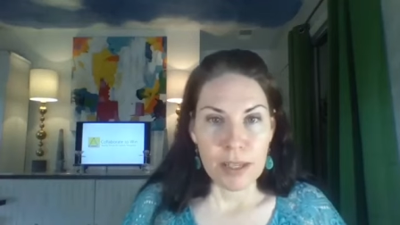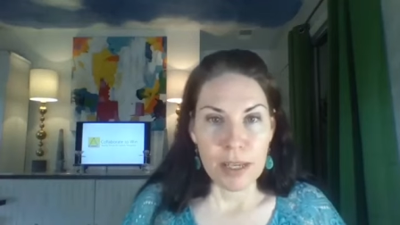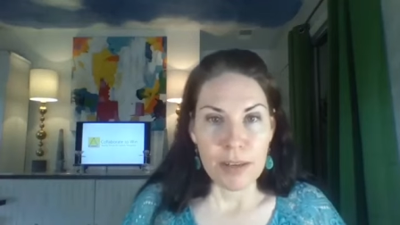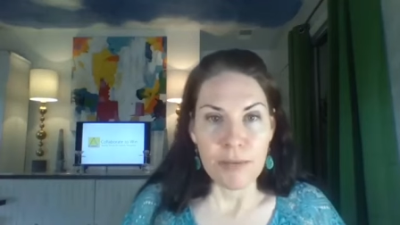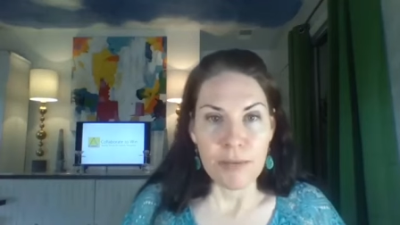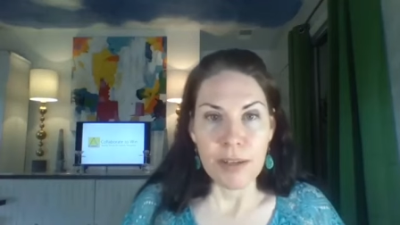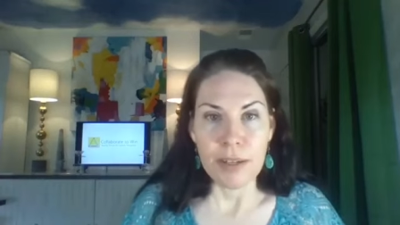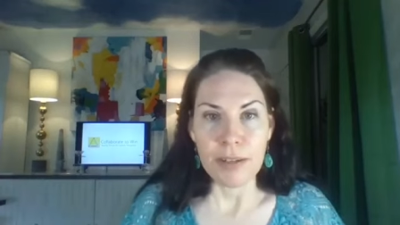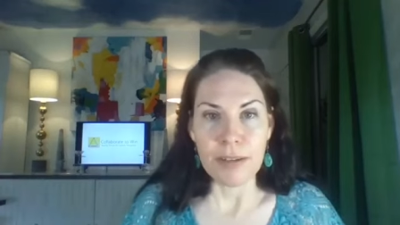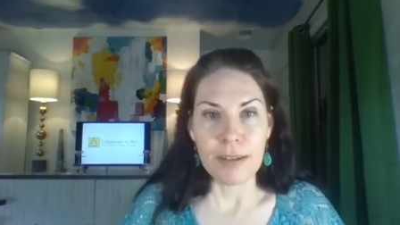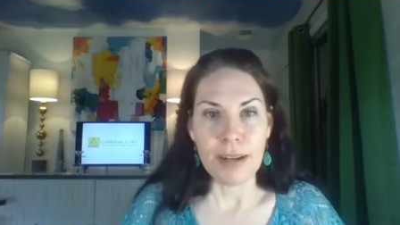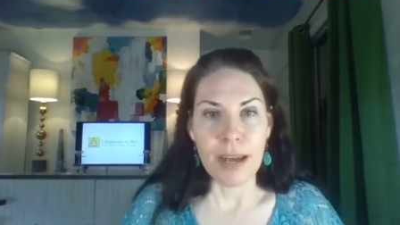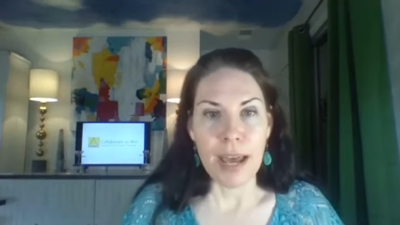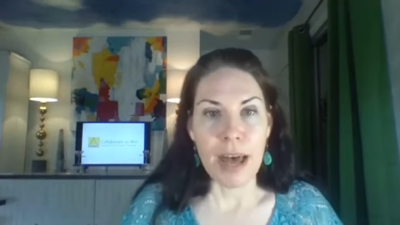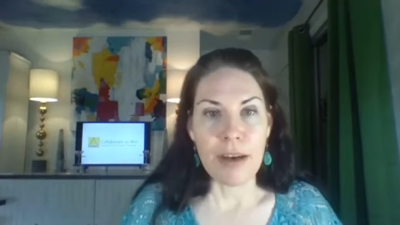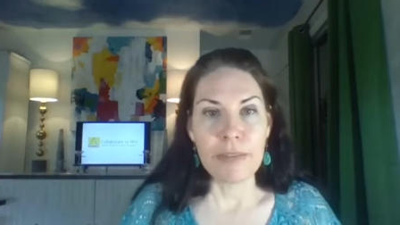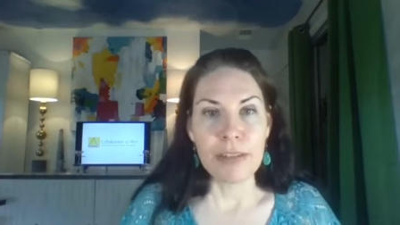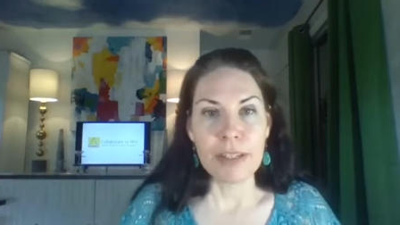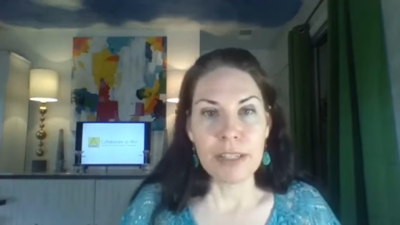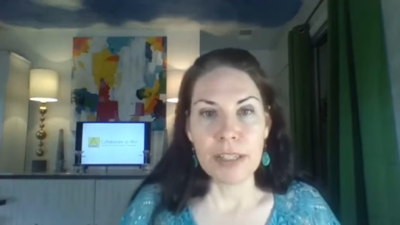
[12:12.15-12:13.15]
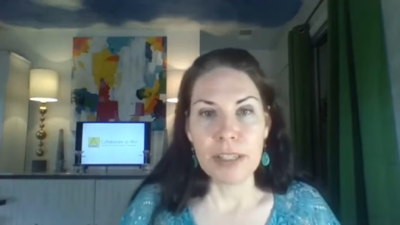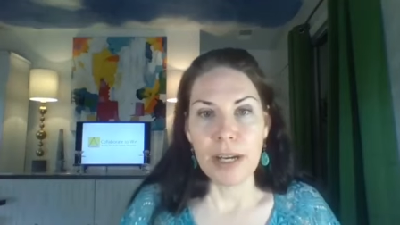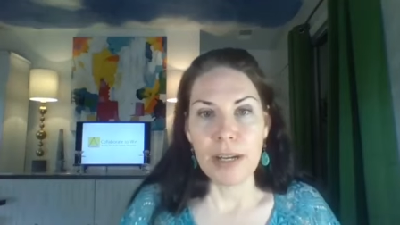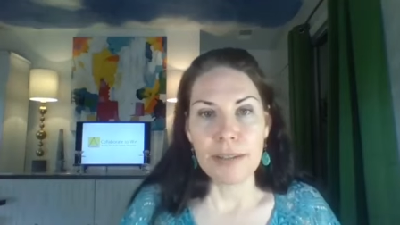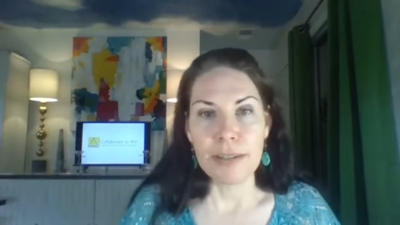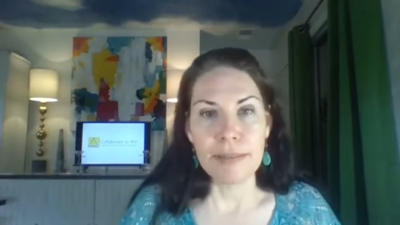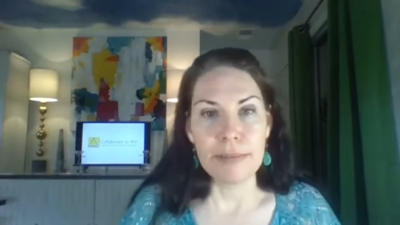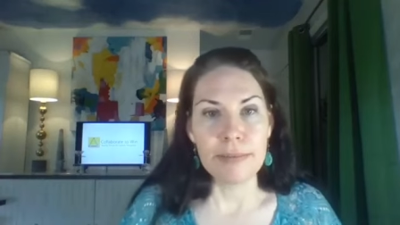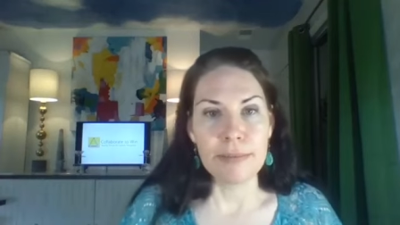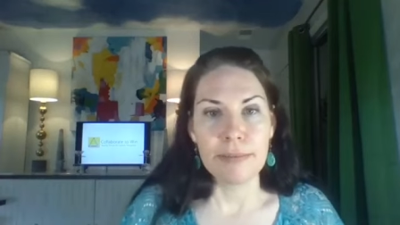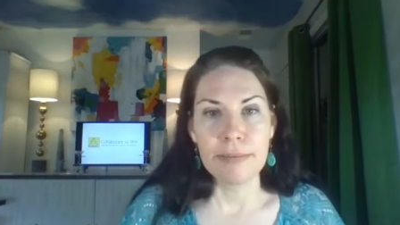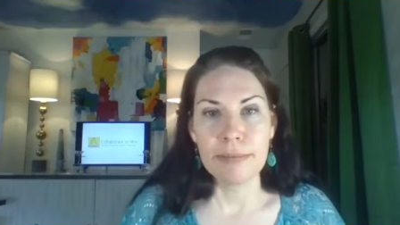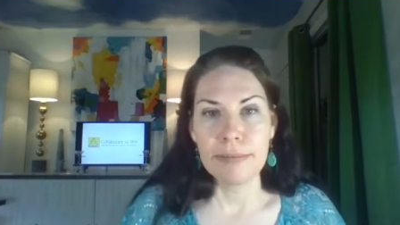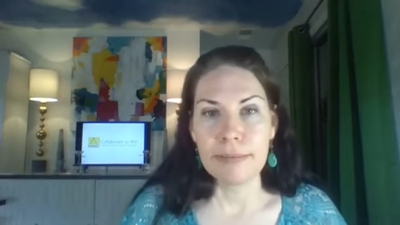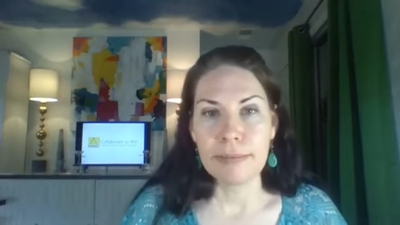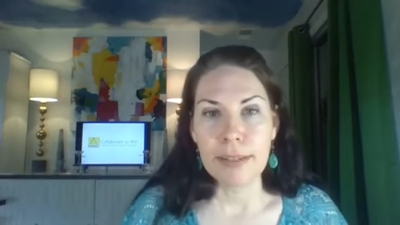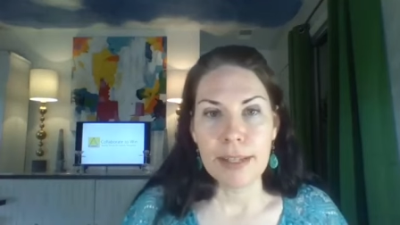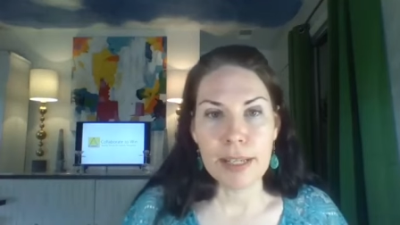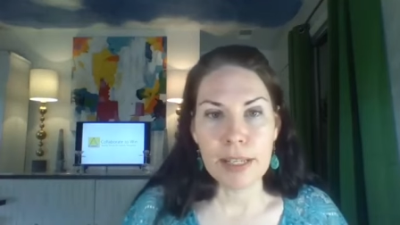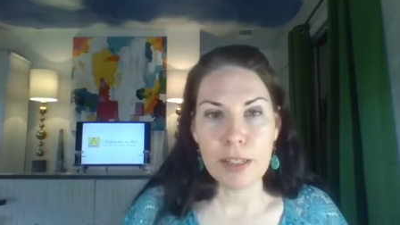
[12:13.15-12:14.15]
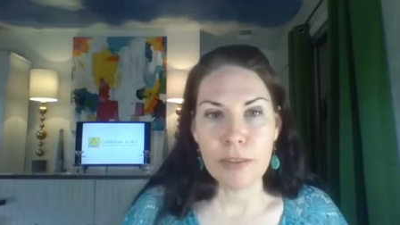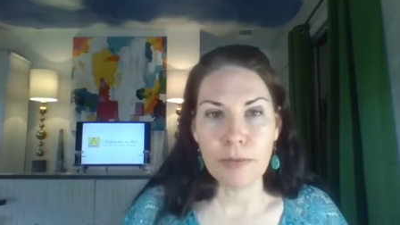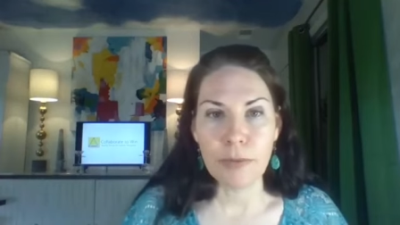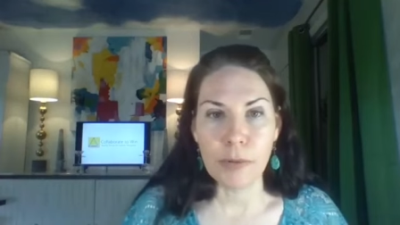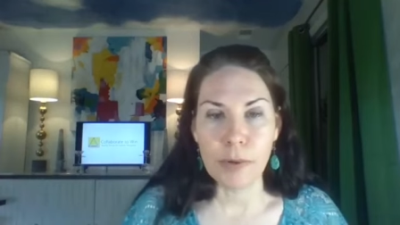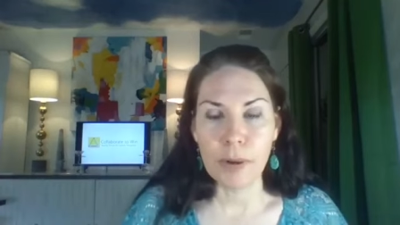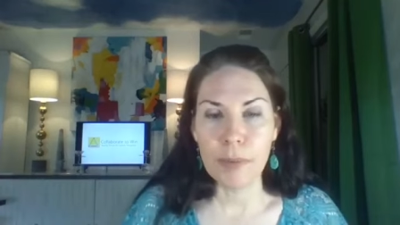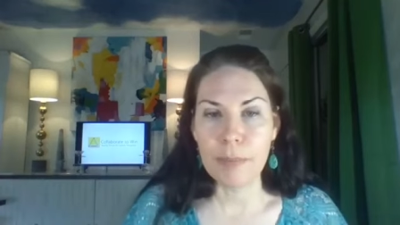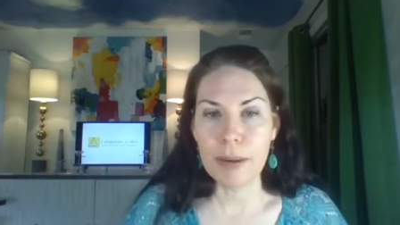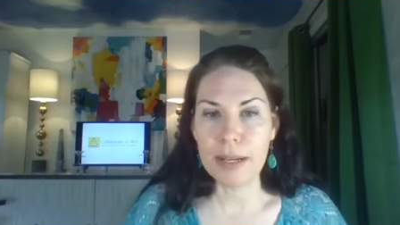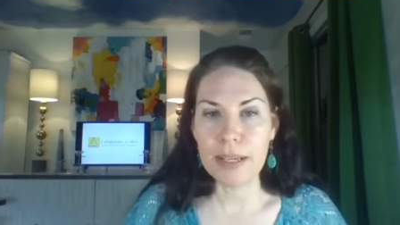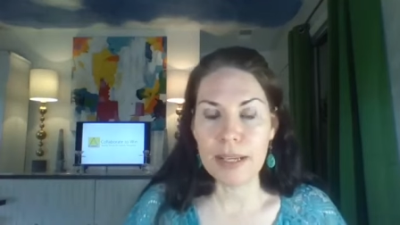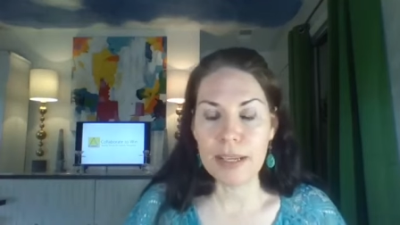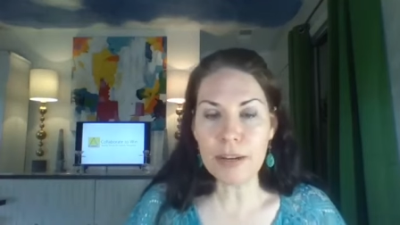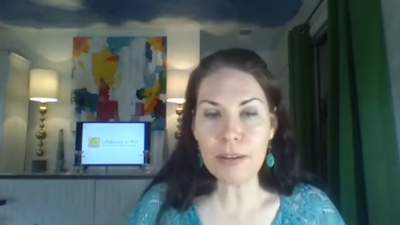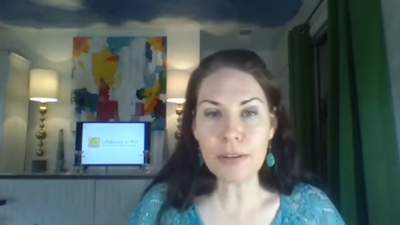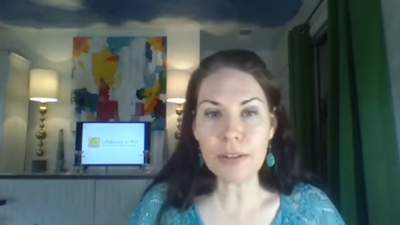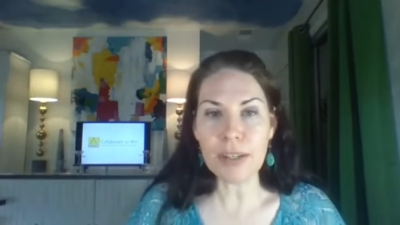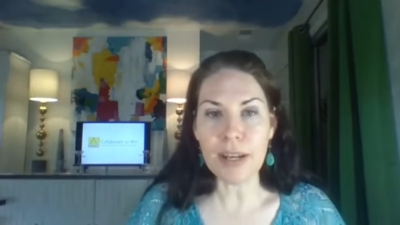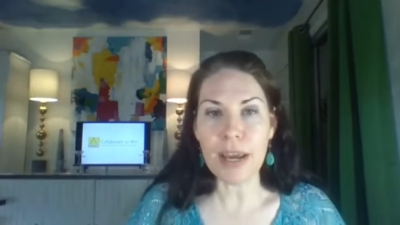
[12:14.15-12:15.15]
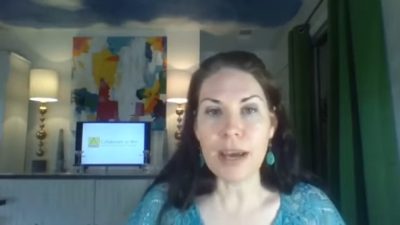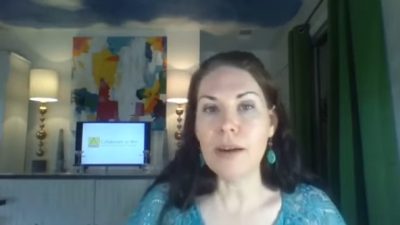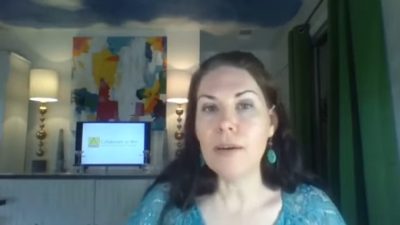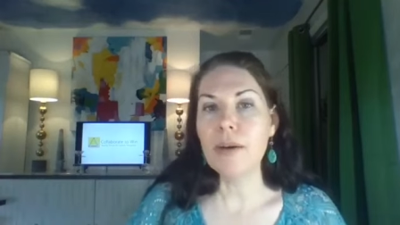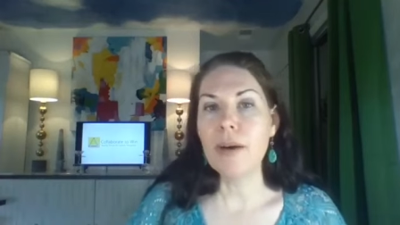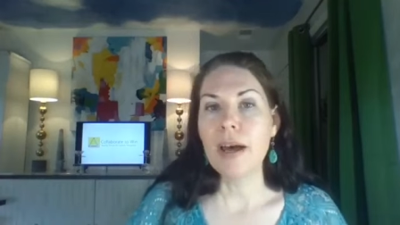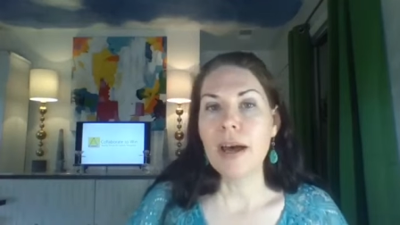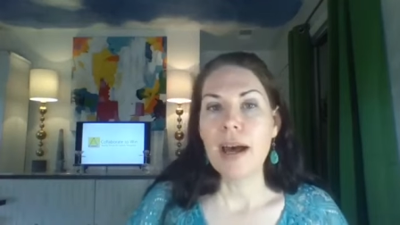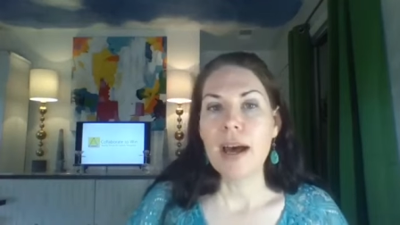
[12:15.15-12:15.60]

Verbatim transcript: even having done this for many years now,